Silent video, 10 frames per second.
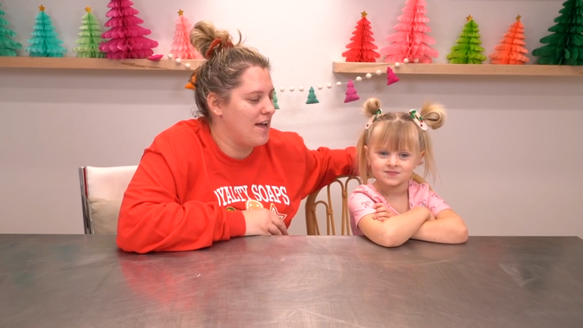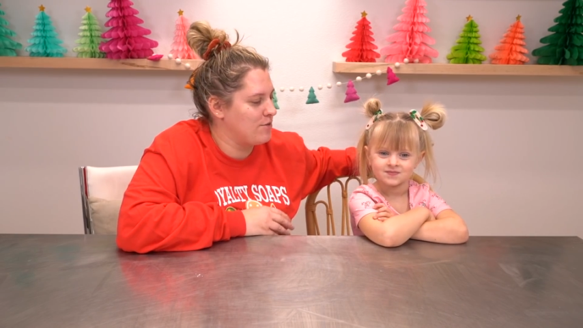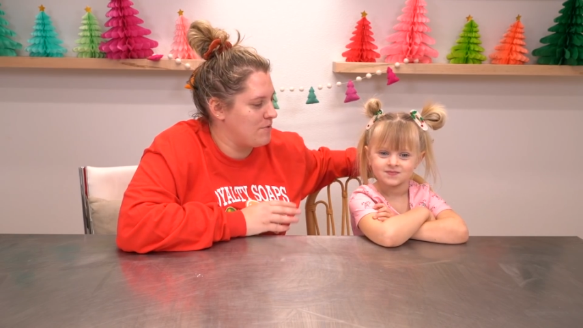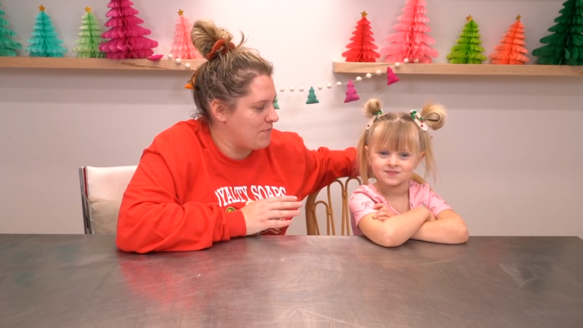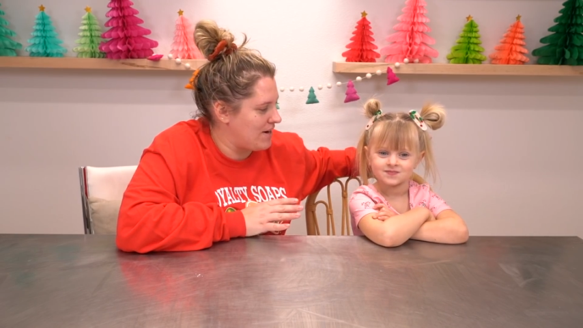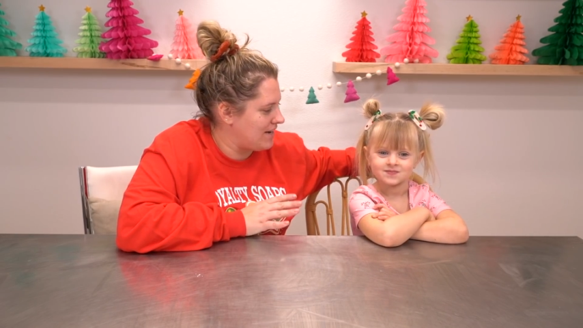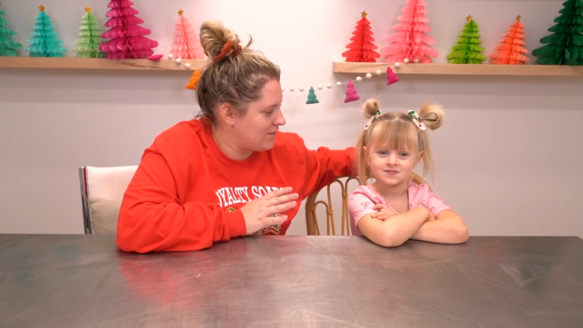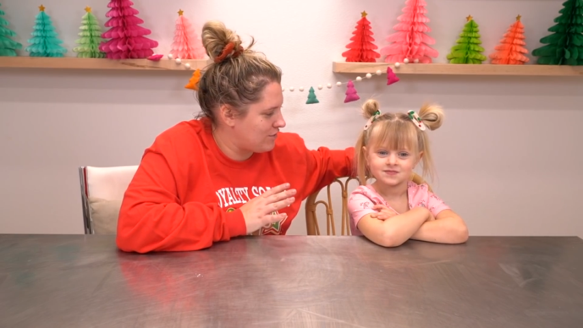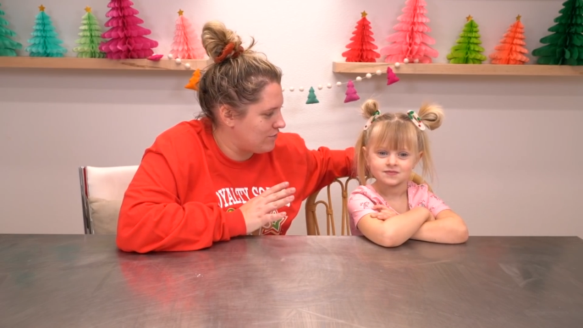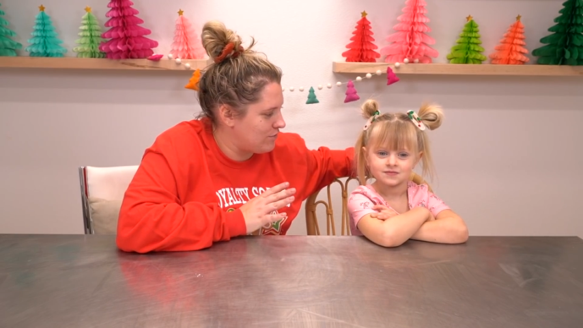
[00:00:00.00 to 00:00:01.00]
Speaker 1: has been
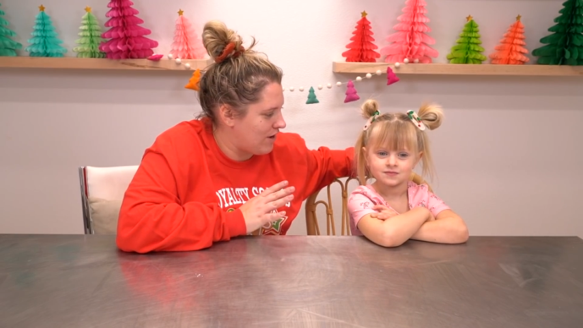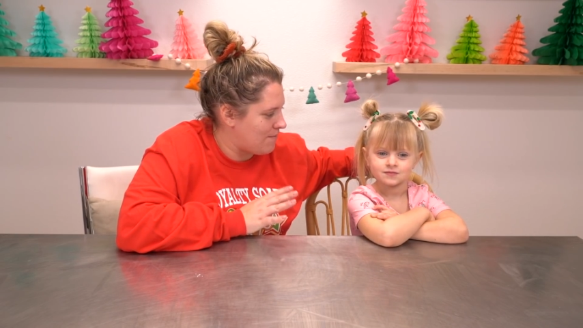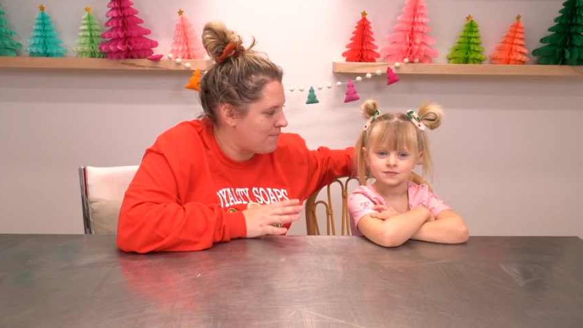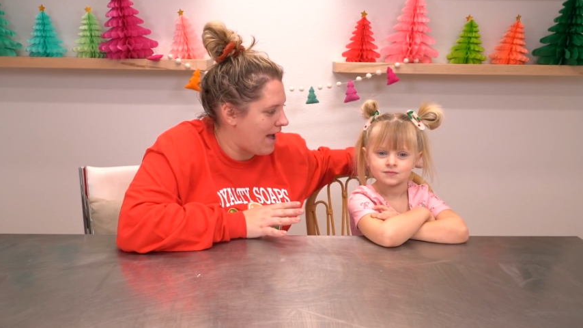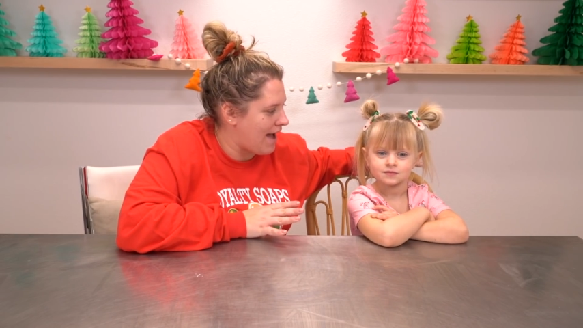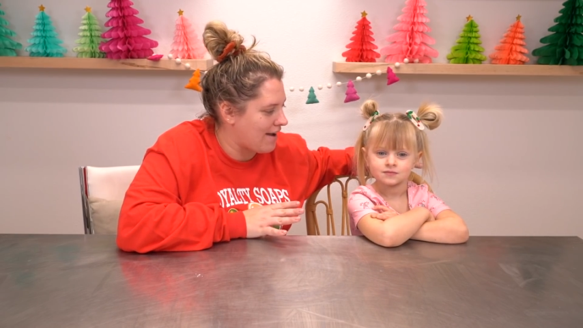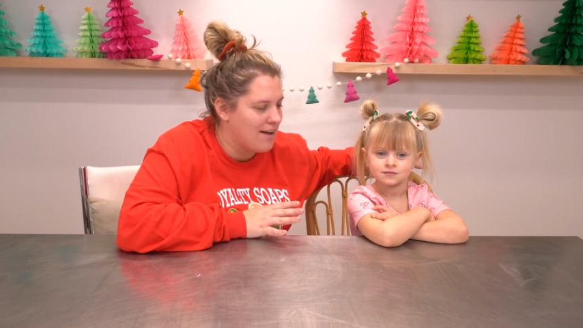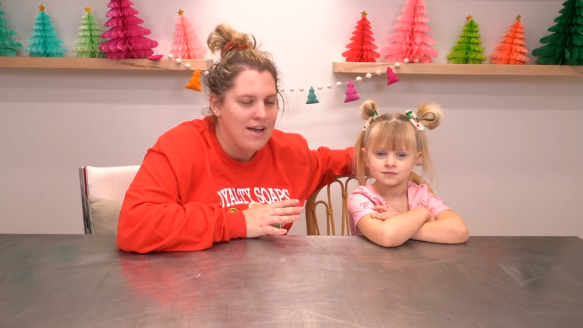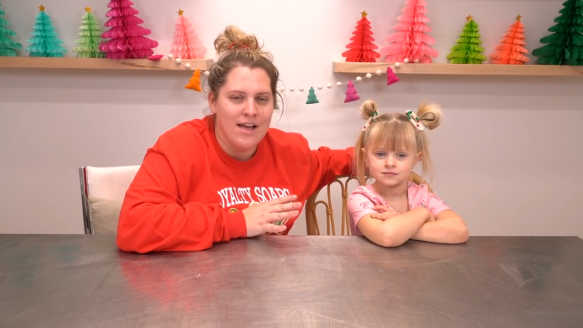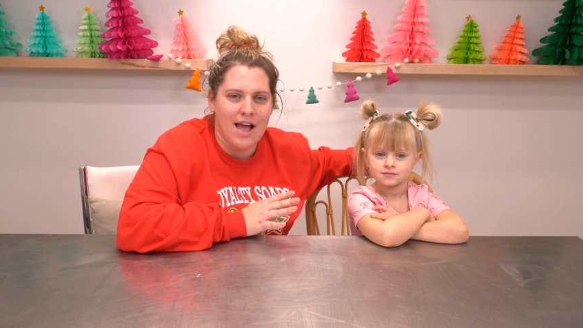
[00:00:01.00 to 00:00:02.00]
wanting to come back